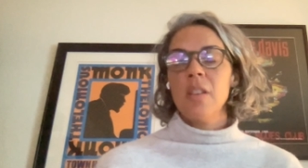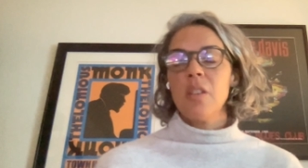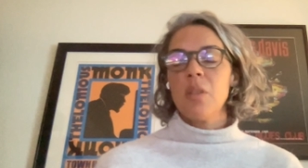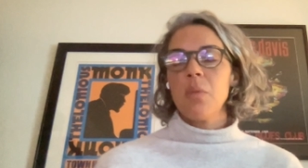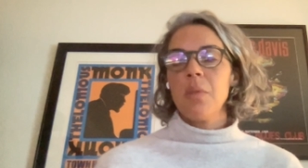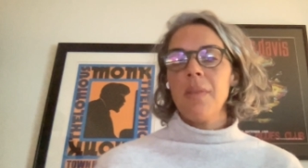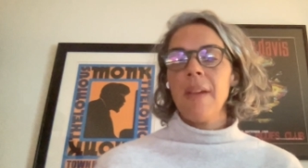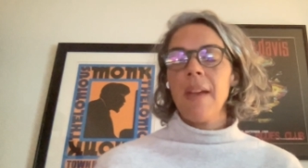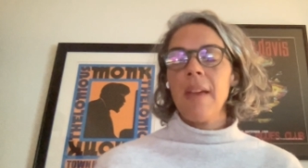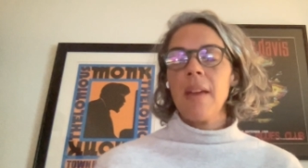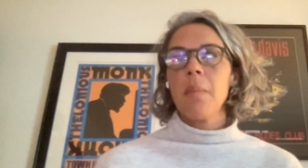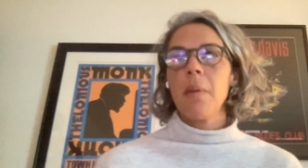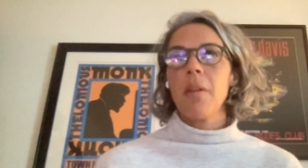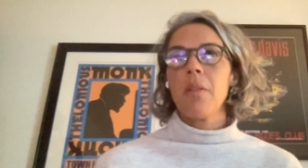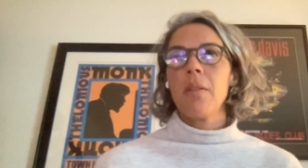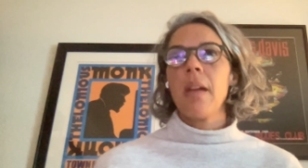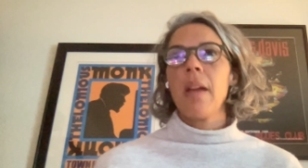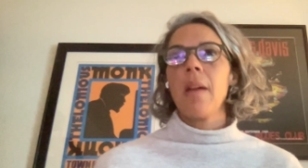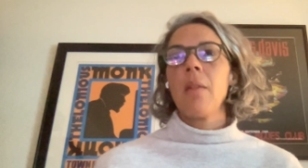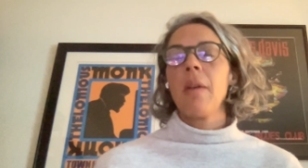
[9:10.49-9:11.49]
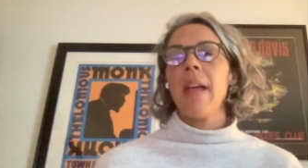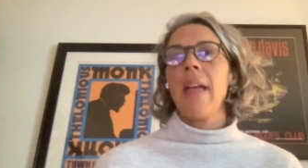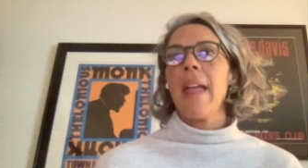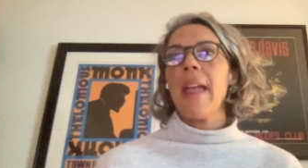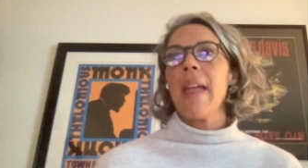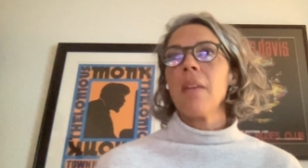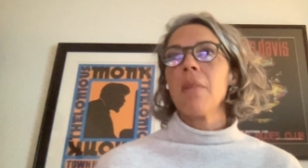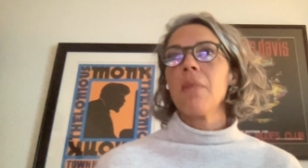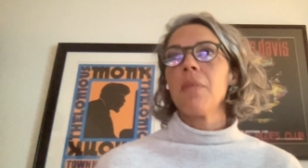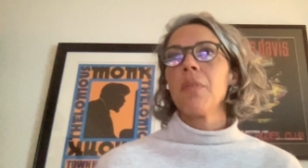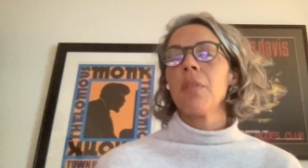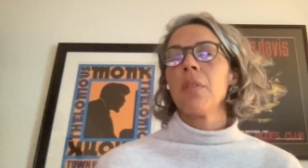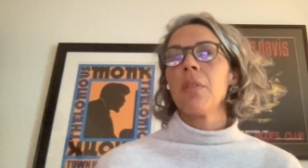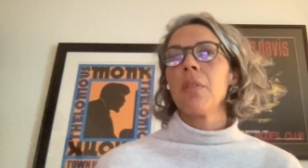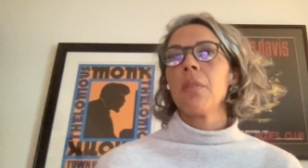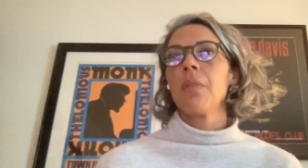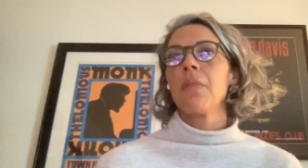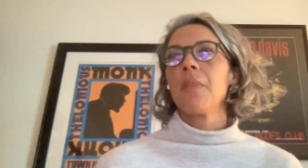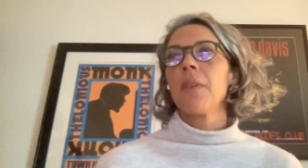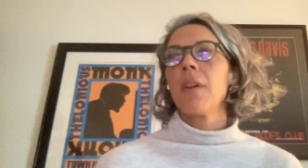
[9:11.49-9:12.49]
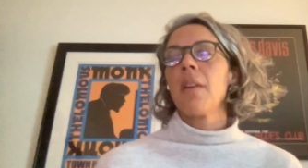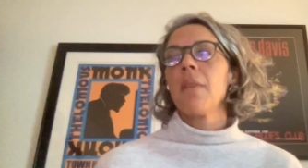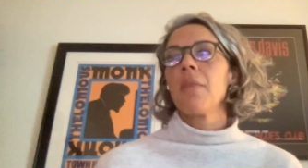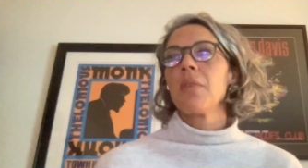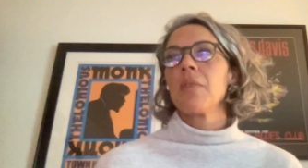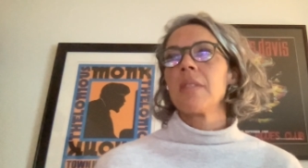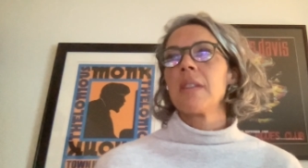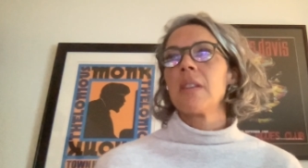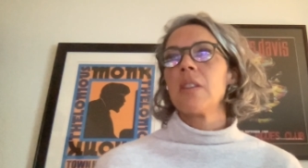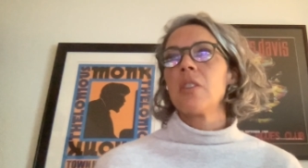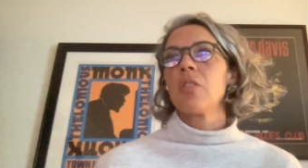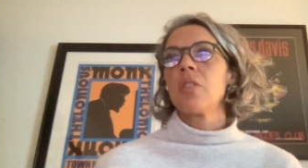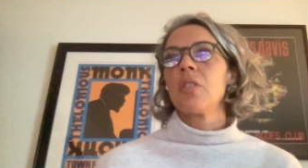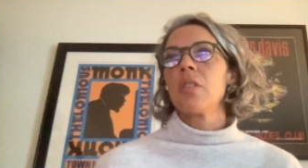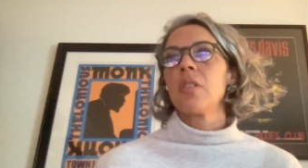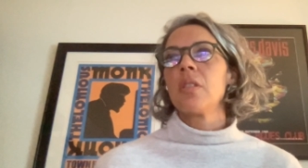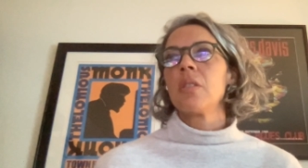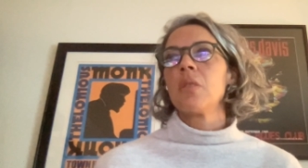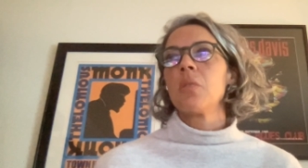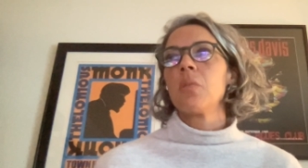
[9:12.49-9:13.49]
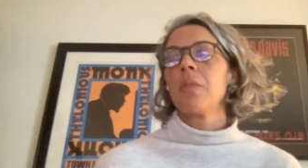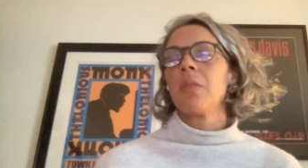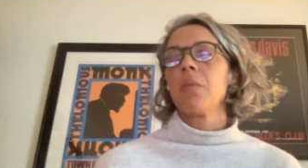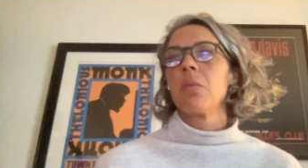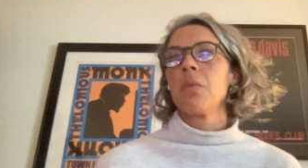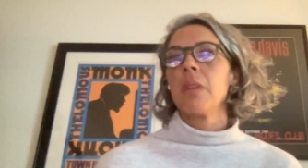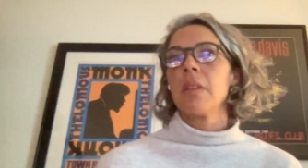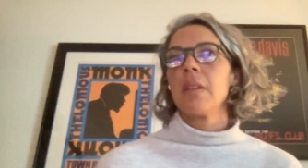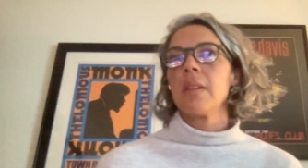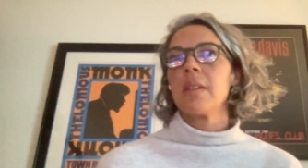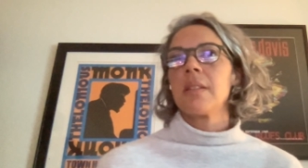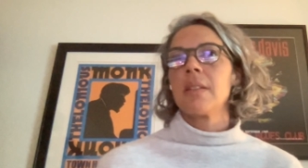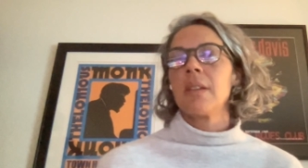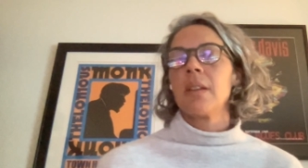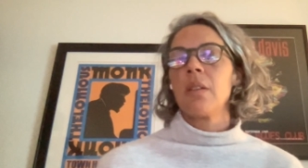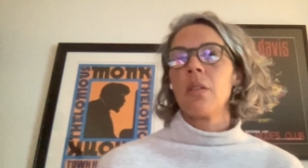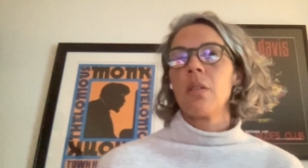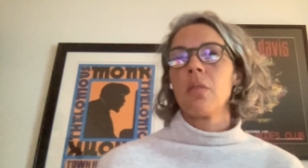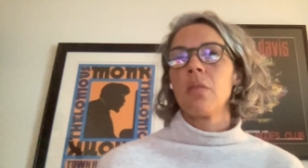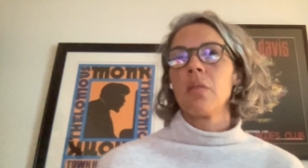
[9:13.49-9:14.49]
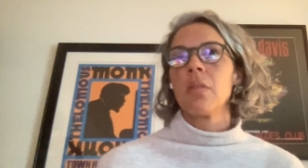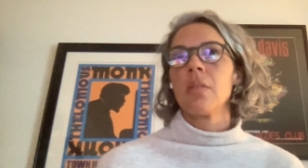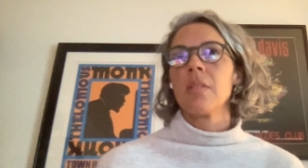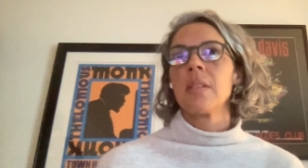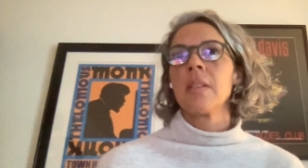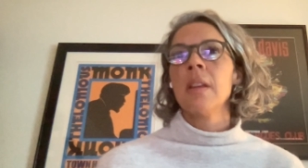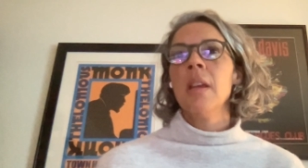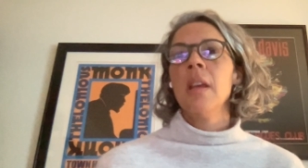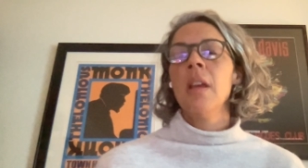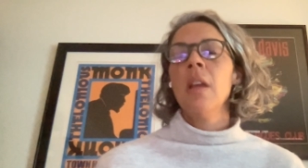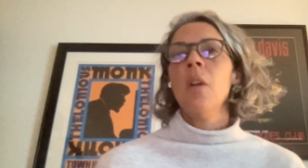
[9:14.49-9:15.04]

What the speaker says: So we've had about a handful of conversations with real estate owners.